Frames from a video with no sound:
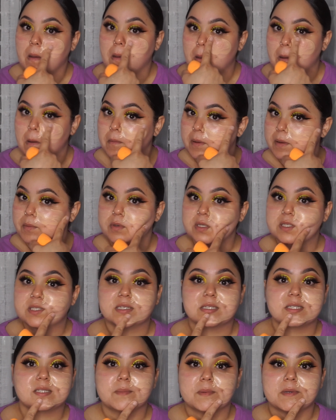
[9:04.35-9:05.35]
go in with
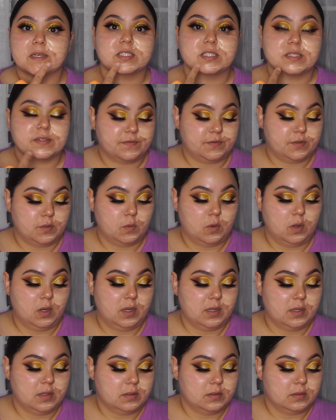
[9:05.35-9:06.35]
your sponge if you want.